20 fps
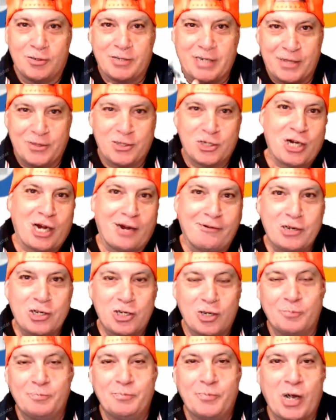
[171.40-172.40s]
go down the
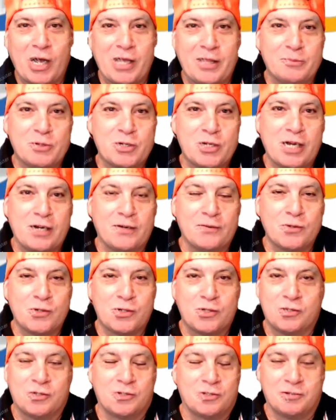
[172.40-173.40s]
charity shop and buy it
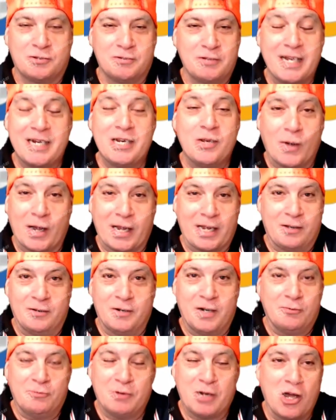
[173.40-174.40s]
themselves anyway?
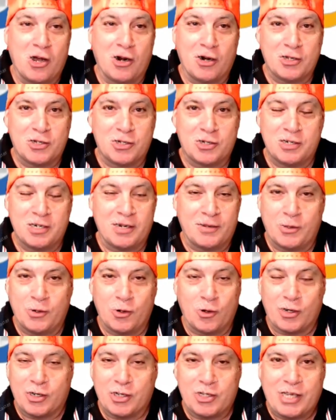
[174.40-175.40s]
Regardless, they're
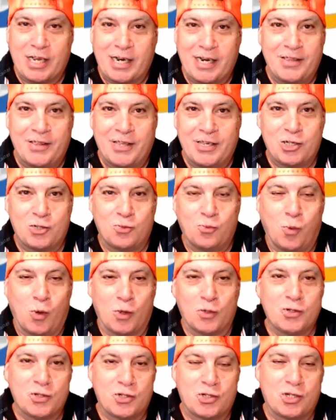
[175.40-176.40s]
not going to sell it. They just
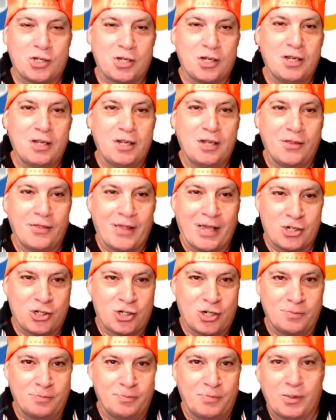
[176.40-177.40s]
want
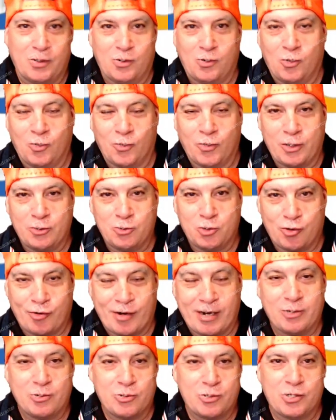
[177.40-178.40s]
that jumper or those
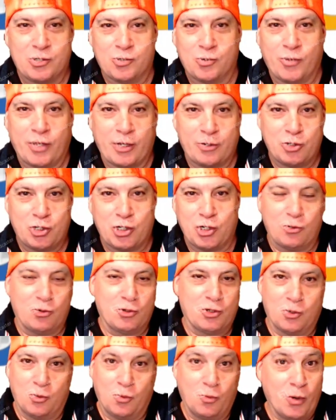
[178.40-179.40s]
trousers or those
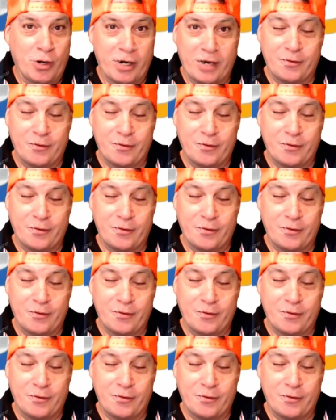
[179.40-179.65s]
shoes or